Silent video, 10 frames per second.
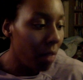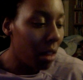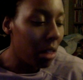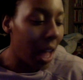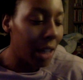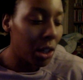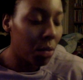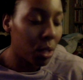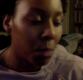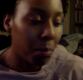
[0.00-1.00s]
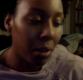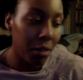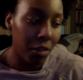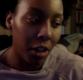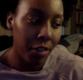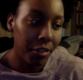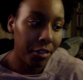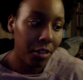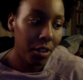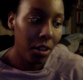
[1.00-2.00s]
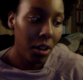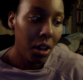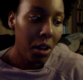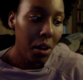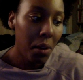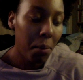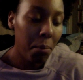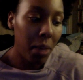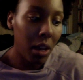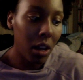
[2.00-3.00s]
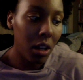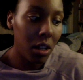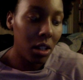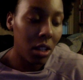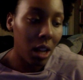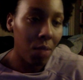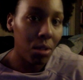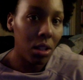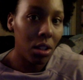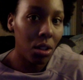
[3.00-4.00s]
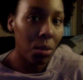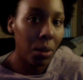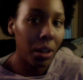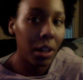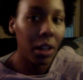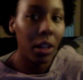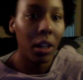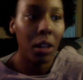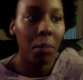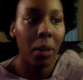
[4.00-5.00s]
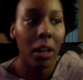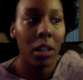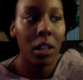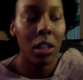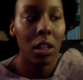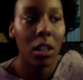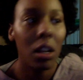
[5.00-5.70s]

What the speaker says: Last year was pretty rough because I was still working in EMS